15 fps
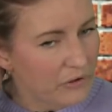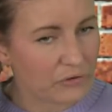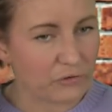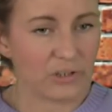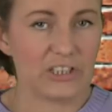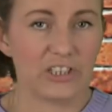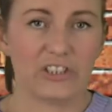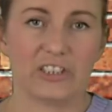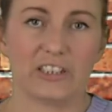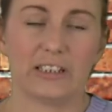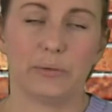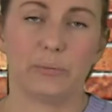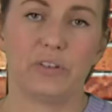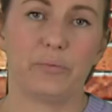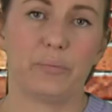
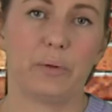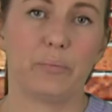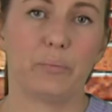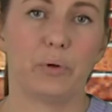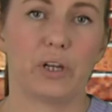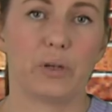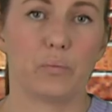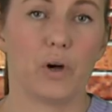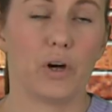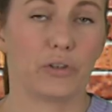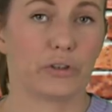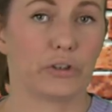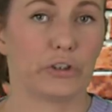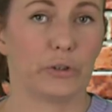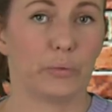traditionally we've been putting
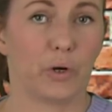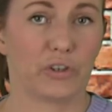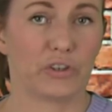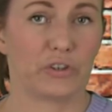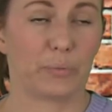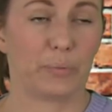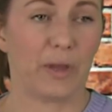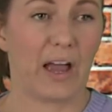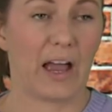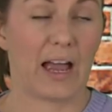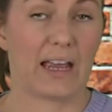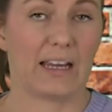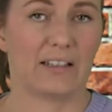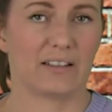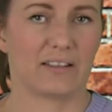watercolour washers
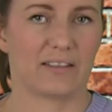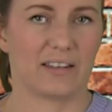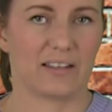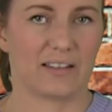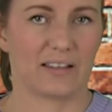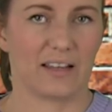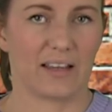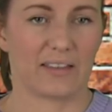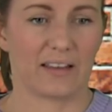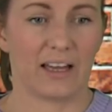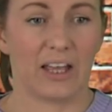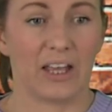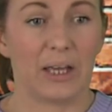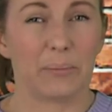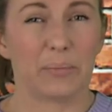behind and things like
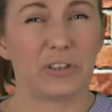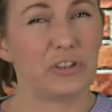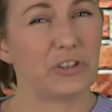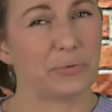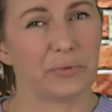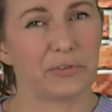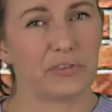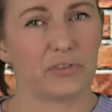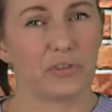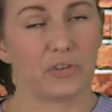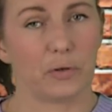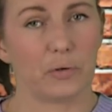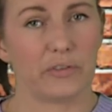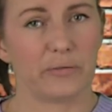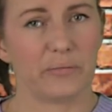that, but I just wanted to
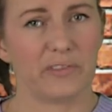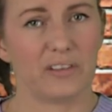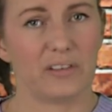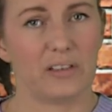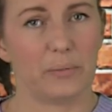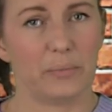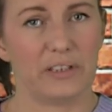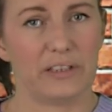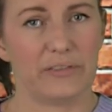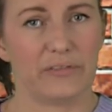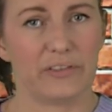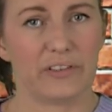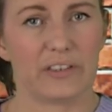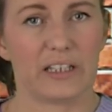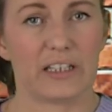show you something a little bit
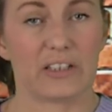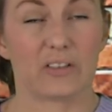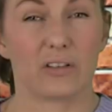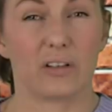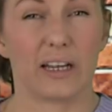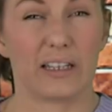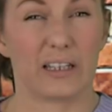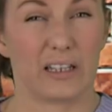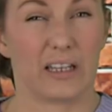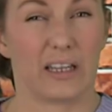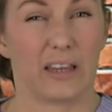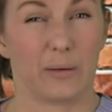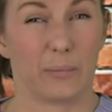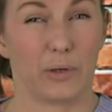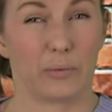different today, so how you can
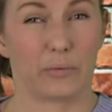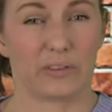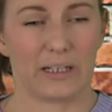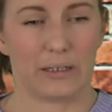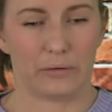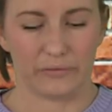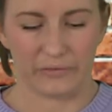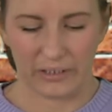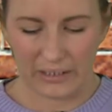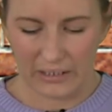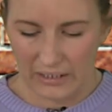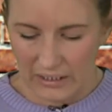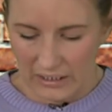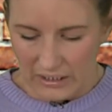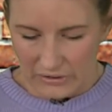get the most out of it.
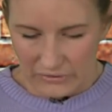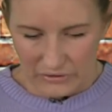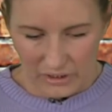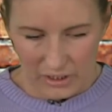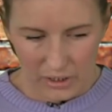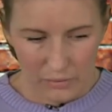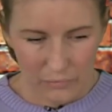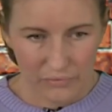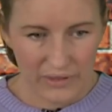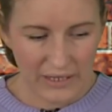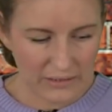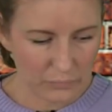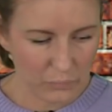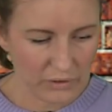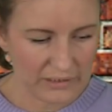So
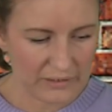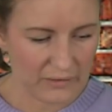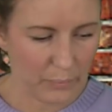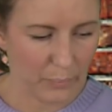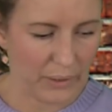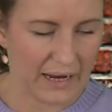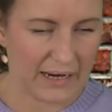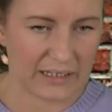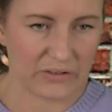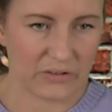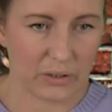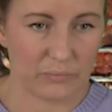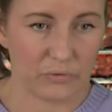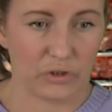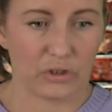that's one in the pack,
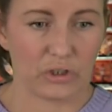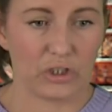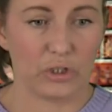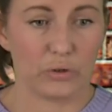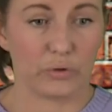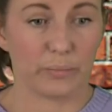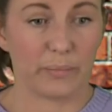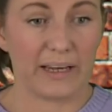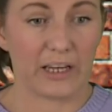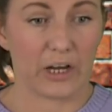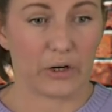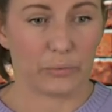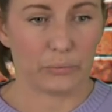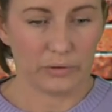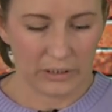so I'm just going to use
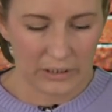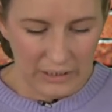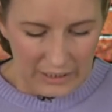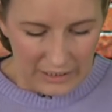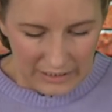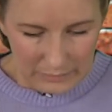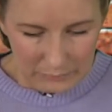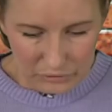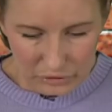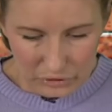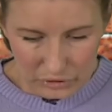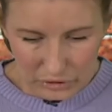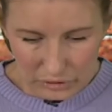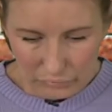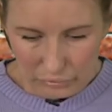my own, and I'm
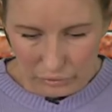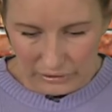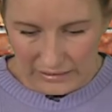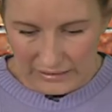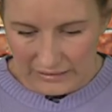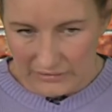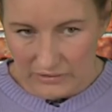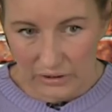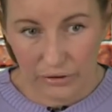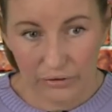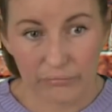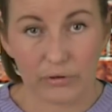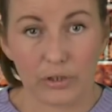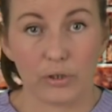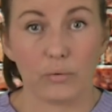just going to run it
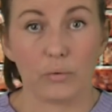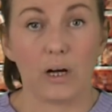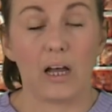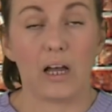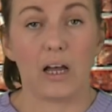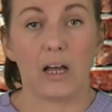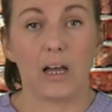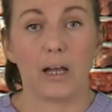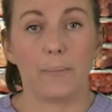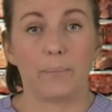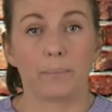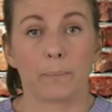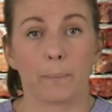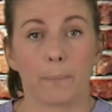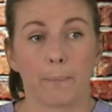through
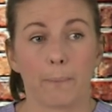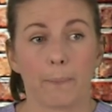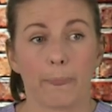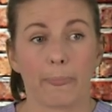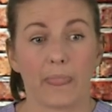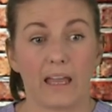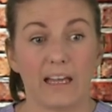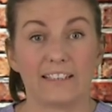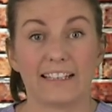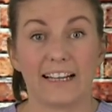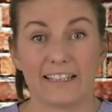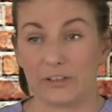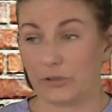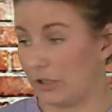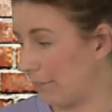um, a
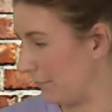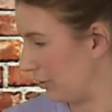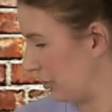die cutting